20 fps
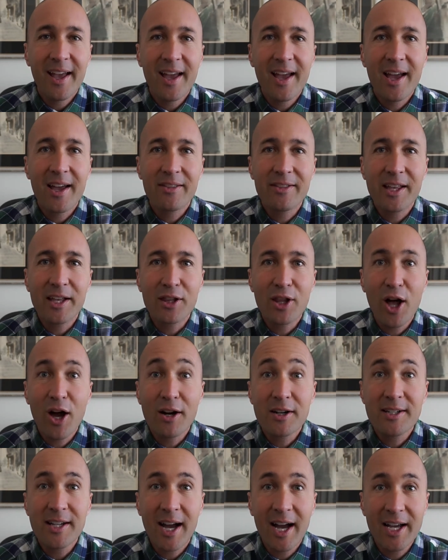and they
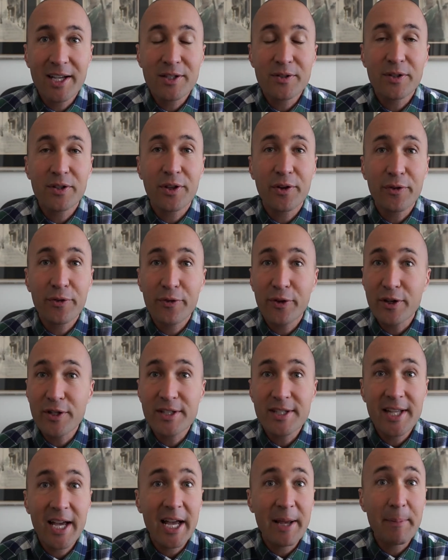locked eyes for the
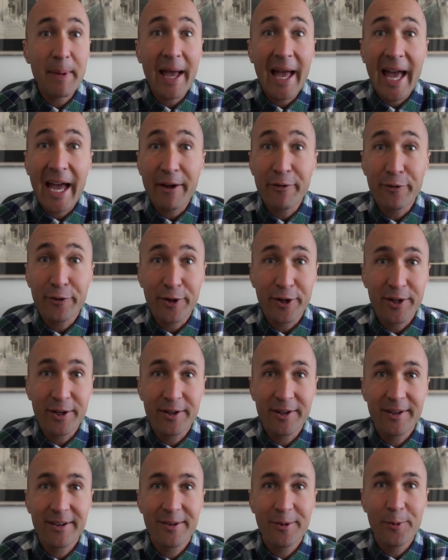first time ever.
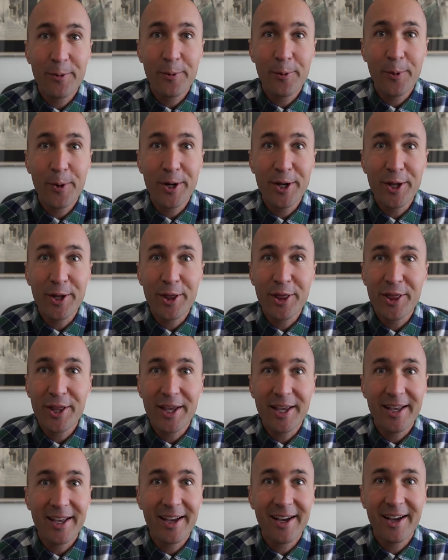What do you
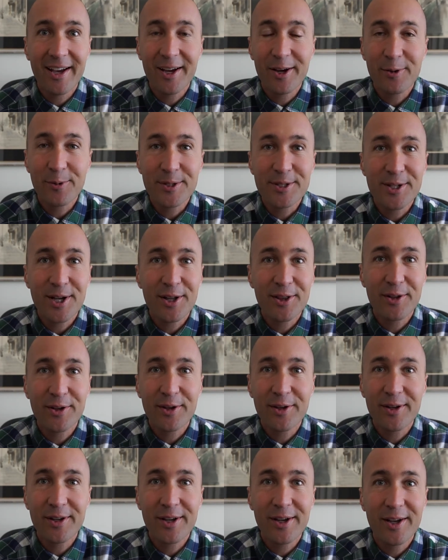think was on
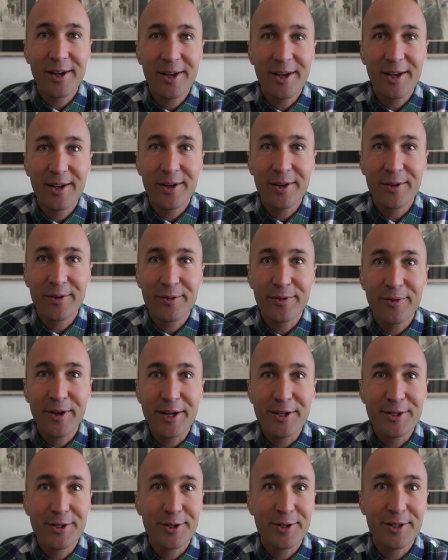the
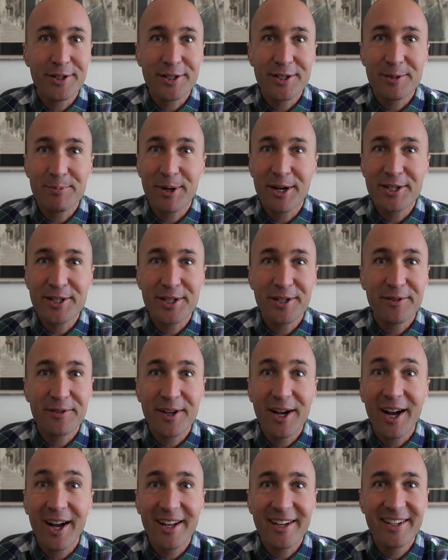facial expression of
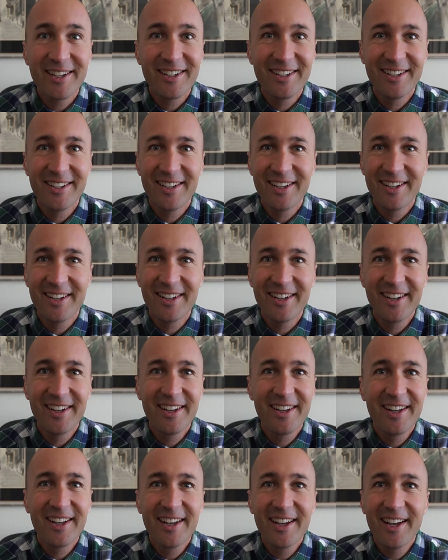God?
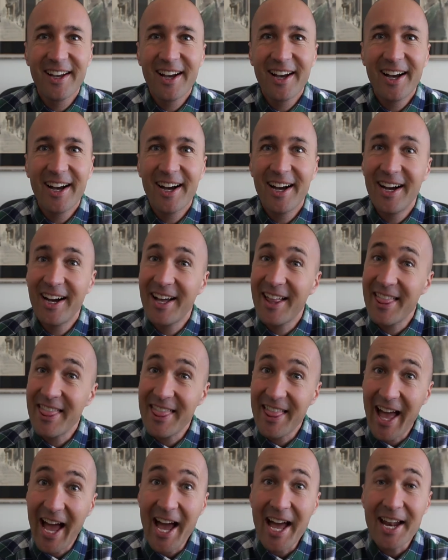
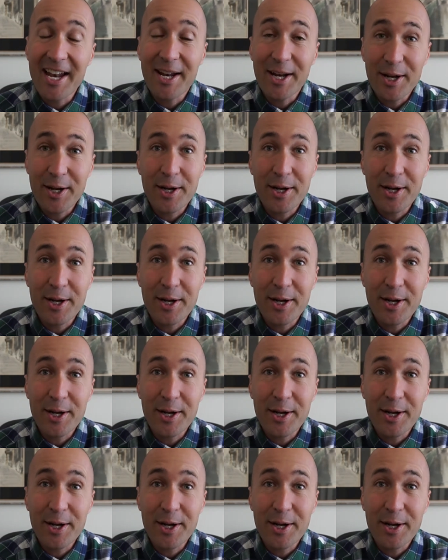That